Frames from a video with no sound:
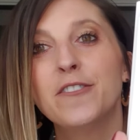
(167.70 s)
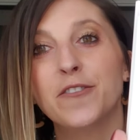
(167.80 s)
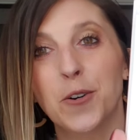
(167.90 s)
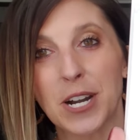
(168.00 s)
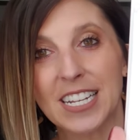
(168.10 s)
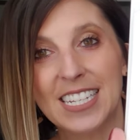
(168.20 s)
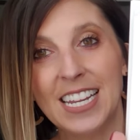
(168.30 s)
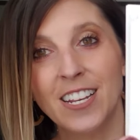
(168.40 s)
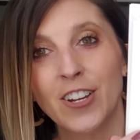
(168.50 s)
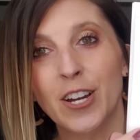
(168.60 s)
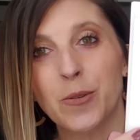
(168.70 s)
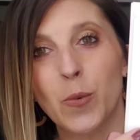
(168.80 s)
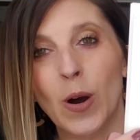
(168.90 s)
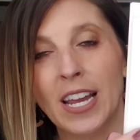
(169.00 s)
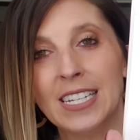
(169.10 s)
14, good.
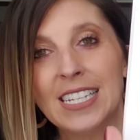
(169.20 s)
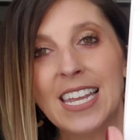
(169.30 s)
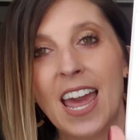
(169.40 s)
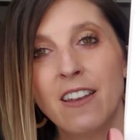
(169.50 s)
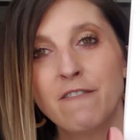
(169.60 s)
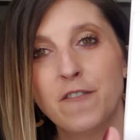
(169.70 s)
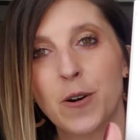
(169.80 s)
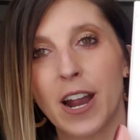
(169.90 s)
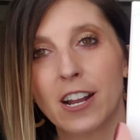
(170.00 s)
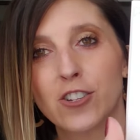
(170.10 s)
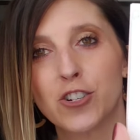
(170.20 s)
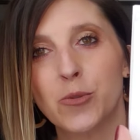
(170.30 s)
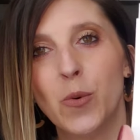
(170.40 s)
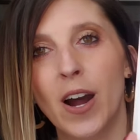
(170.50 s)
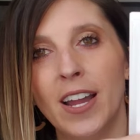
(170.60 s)
1, 10, 4 extra
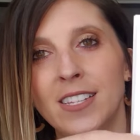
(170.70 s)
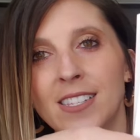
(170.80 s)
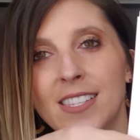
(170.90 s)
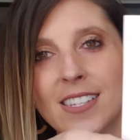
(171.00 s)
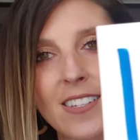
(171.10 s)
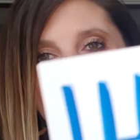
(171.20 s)
ones.